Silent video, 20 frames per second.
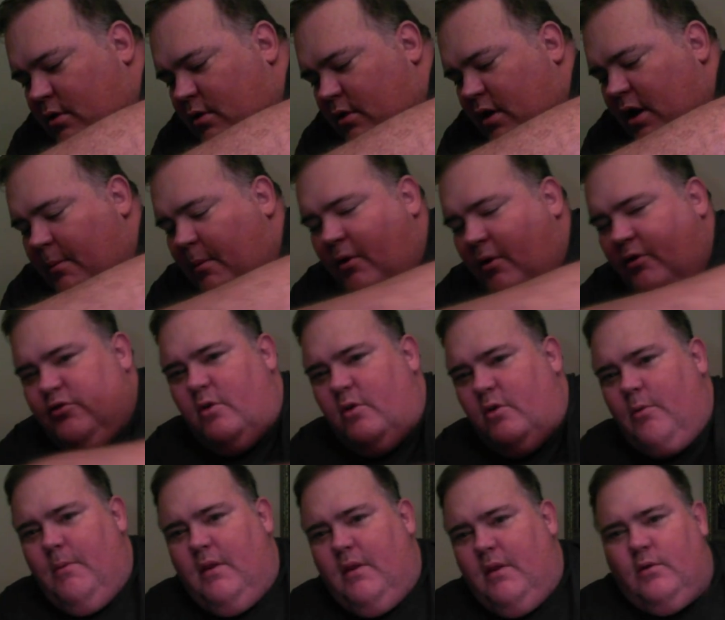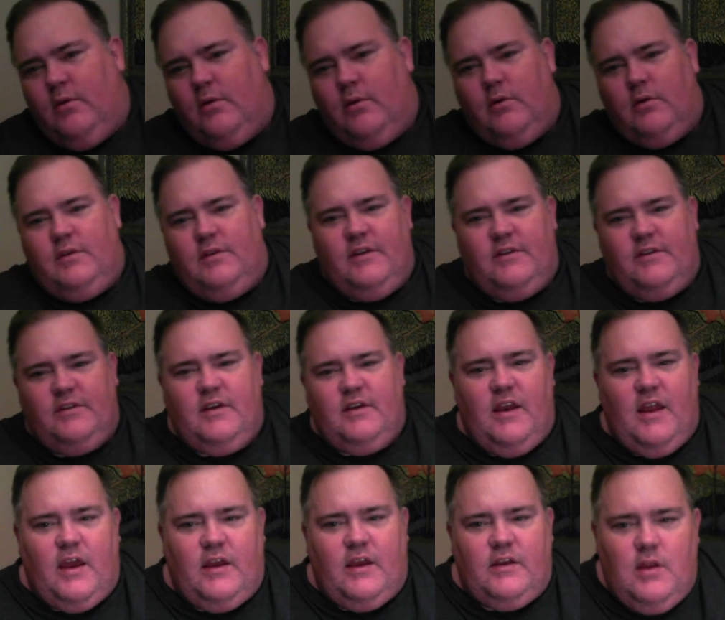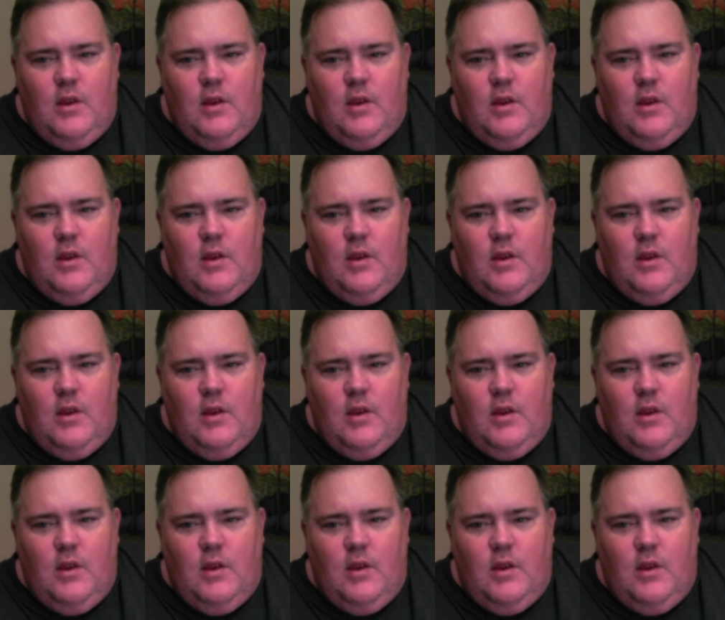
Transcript: mental disconnect,